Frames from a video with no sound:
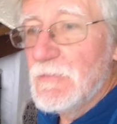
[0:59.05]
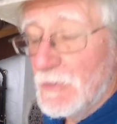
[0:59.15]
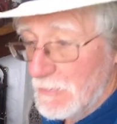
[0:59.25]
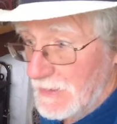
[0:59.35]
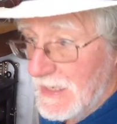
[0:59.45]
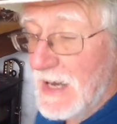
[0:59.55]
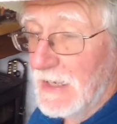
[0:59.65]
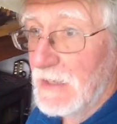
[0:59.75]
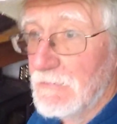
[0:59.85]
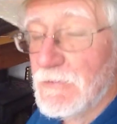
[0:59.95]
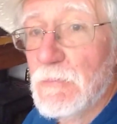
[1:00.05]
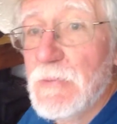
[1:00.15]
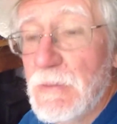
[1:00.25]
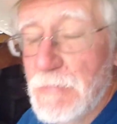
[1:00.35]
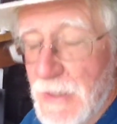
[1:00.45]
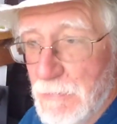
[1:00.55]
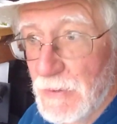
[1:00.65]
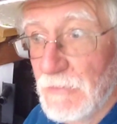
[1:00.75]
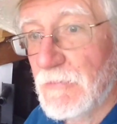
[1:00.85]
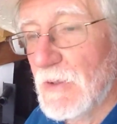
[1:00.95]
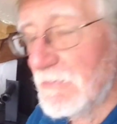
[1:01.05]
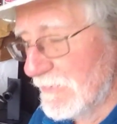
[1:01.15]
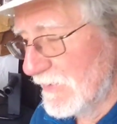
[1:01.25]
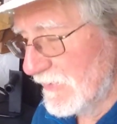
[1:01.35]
from the people. Well,